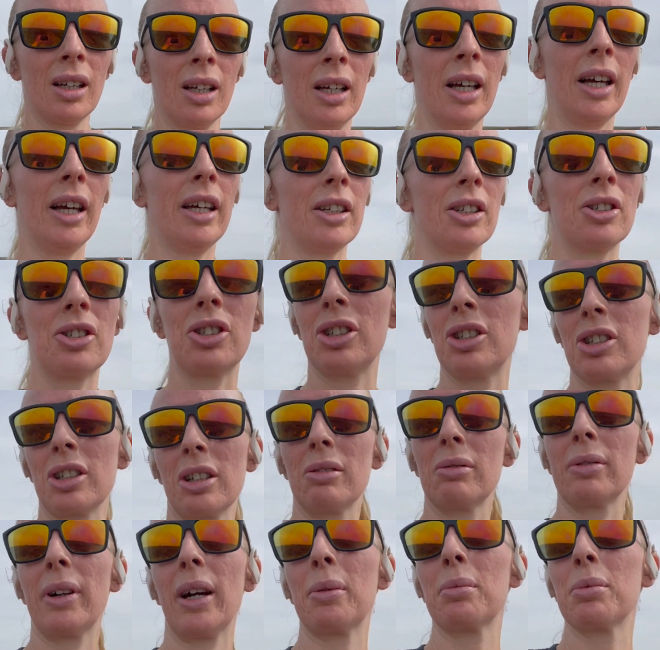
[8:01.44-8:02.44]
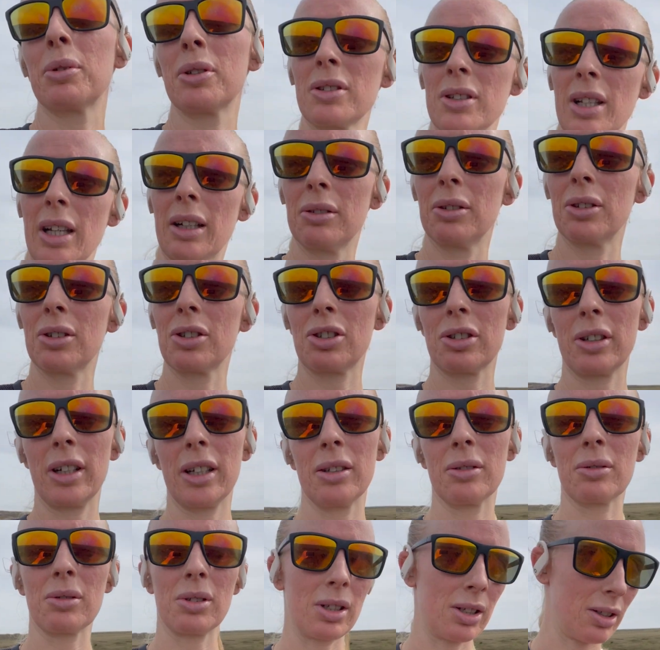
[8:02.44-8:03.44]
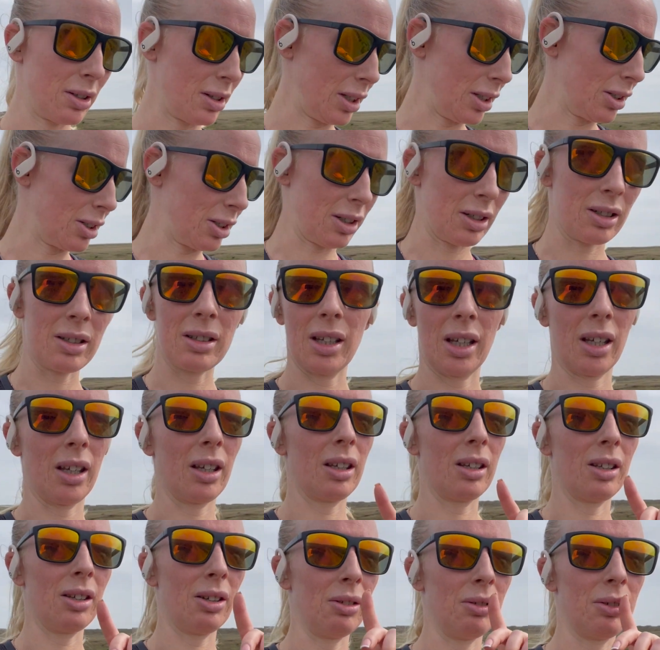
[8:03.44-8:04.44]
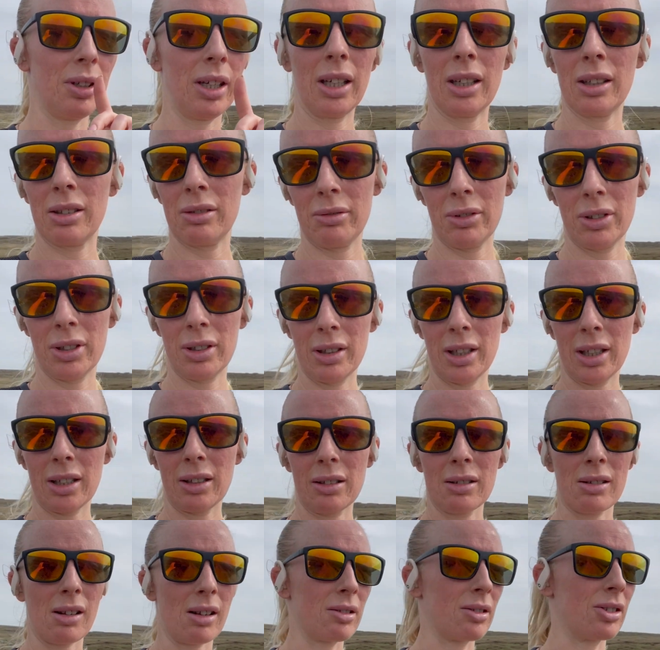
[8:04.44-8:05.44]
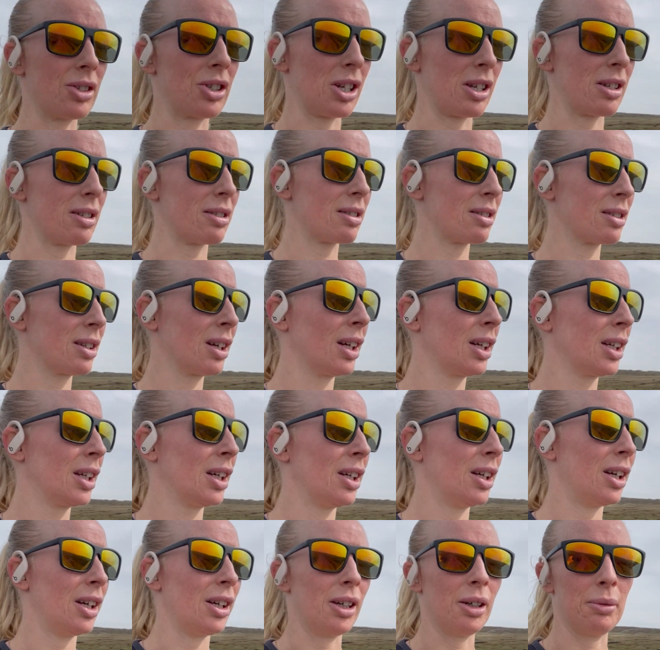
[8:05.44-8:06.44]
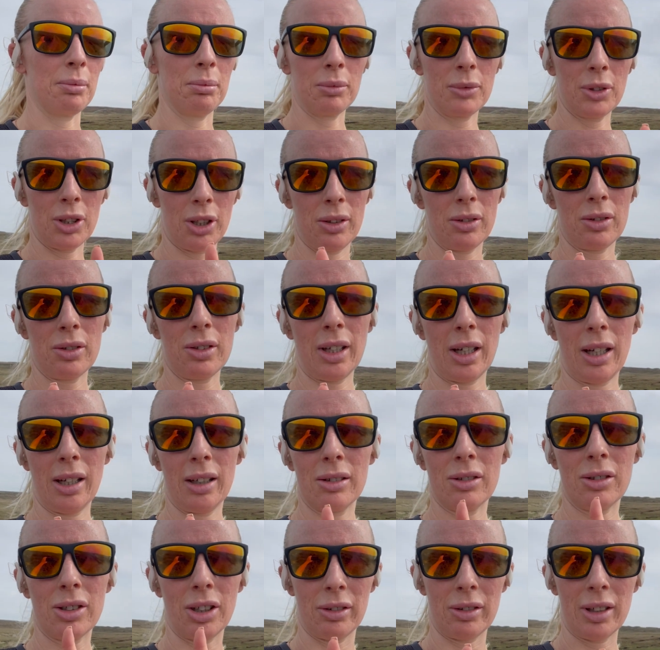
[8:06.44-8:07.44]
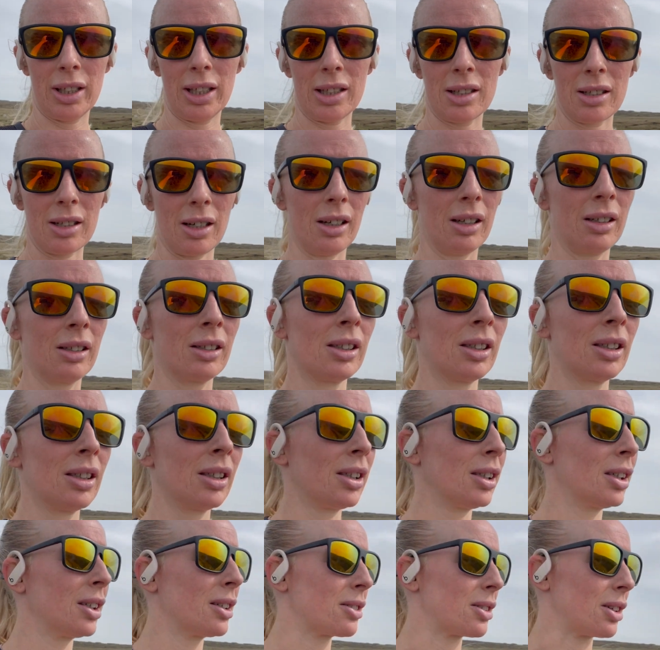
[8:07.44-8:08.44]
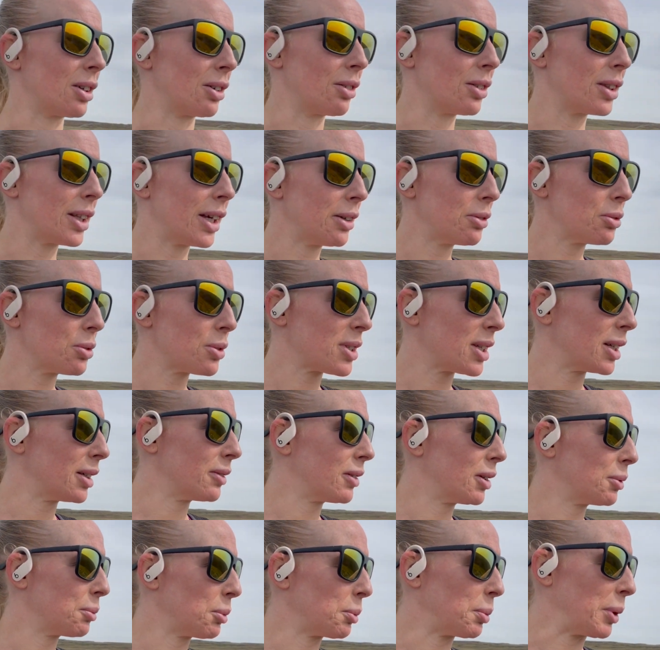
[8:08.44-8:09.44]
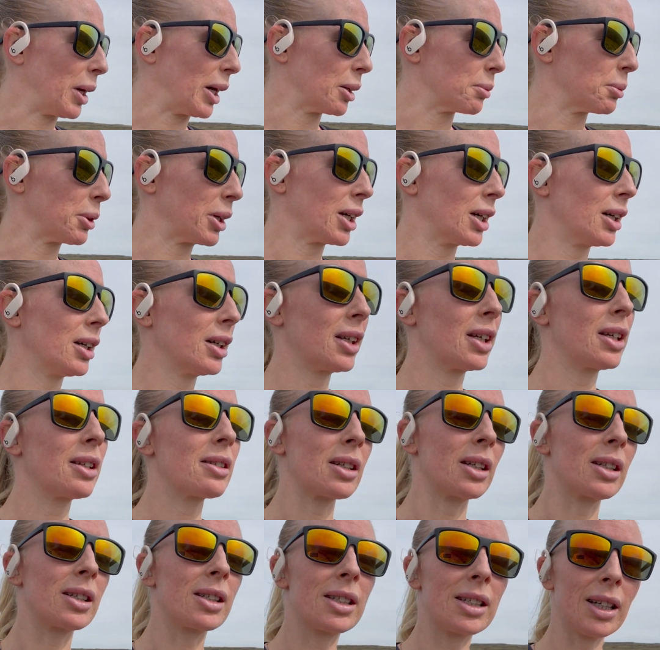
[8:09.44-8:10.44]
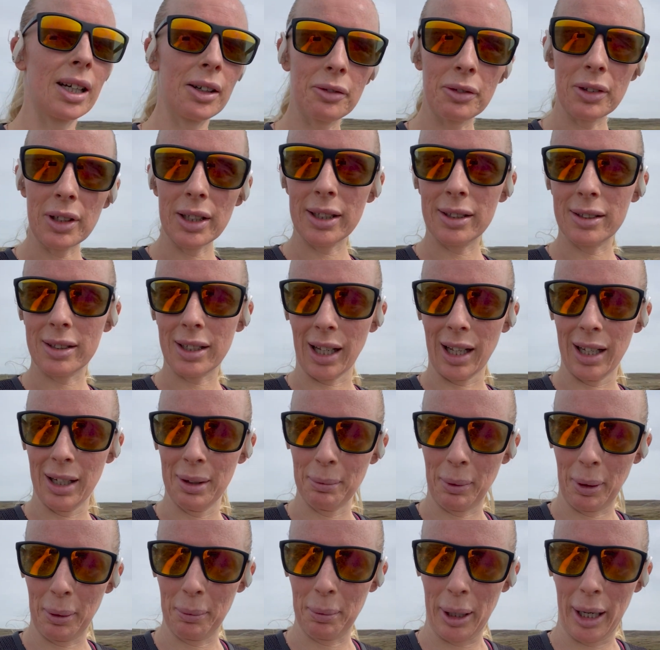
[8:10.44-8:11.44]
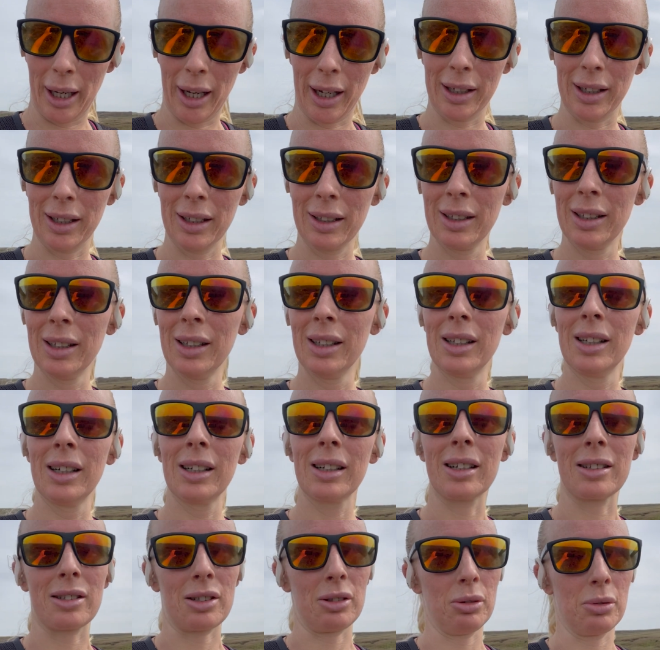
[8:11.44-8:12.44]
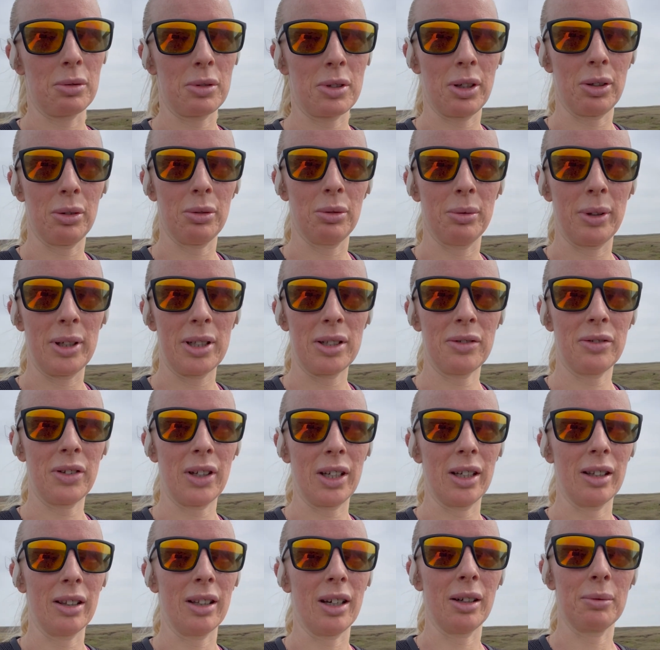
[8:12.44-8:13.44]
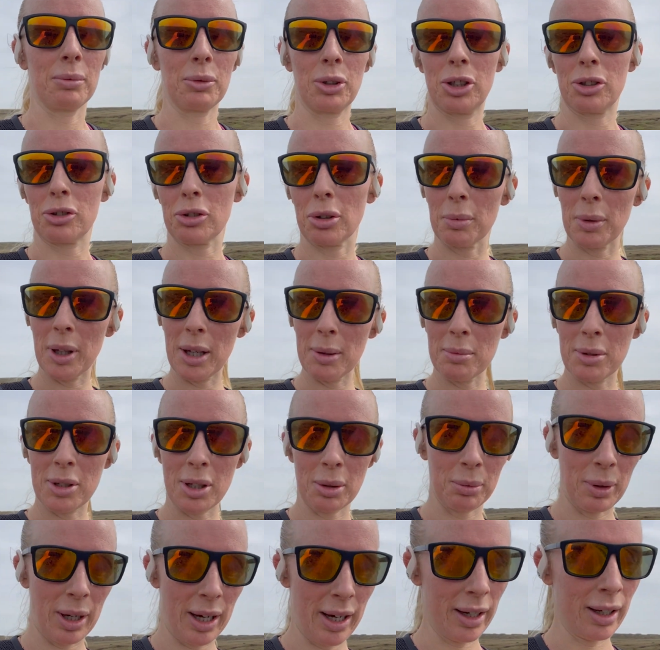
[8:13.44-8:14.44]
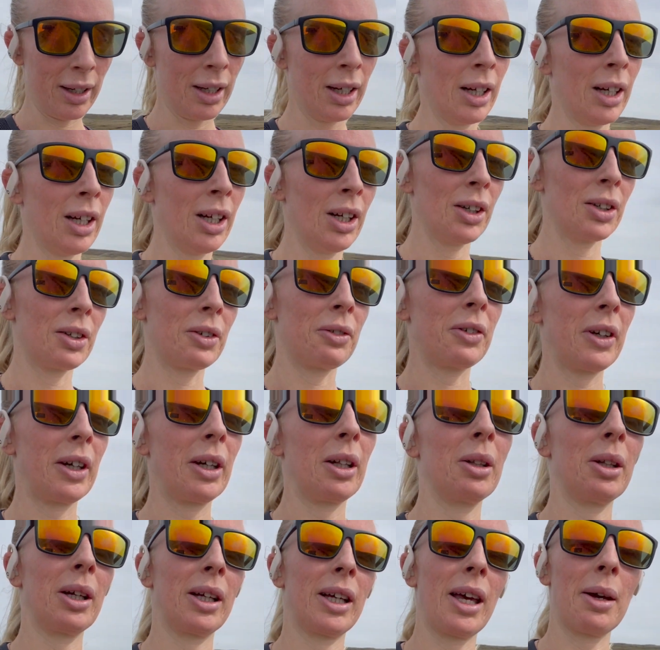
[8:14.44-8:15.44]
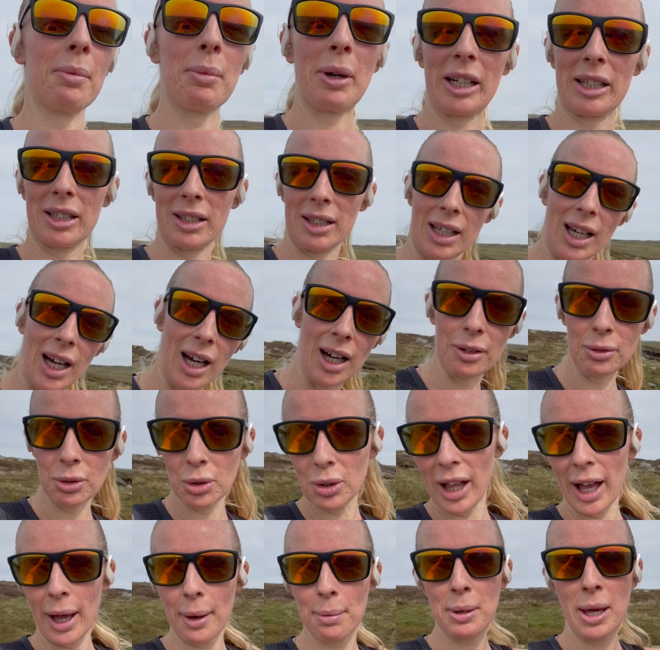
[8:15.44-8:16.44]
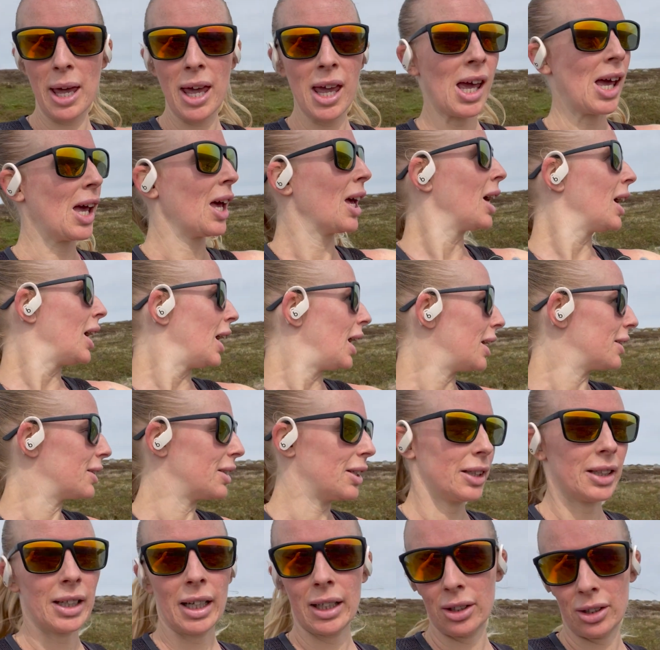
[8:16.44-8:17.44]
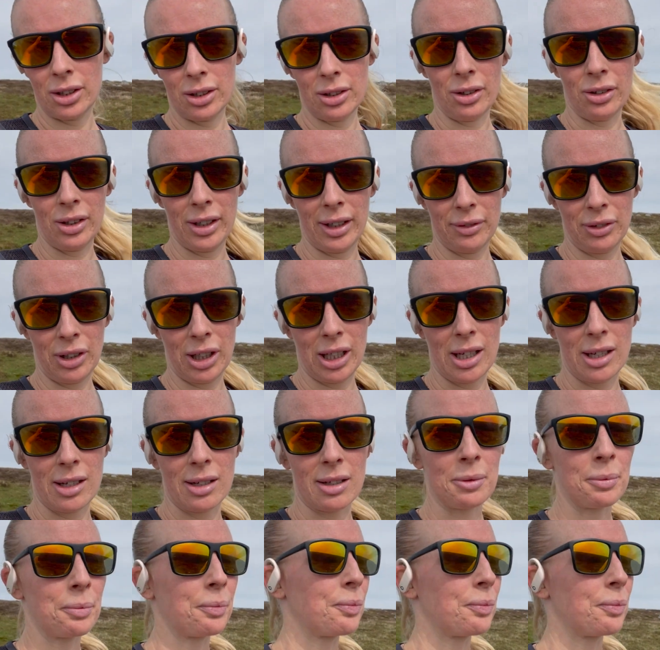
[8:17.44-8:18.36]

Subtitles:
energy gel wrappers out on trails, because I just think, you ignorant little sausages, don't do that, don't litter. So they're all safely in my bag. My car keys are definitely still in my bag, because I also always fear that I'm going to drop home somewhere on a fell and get back to the car all happy and then not have any keys.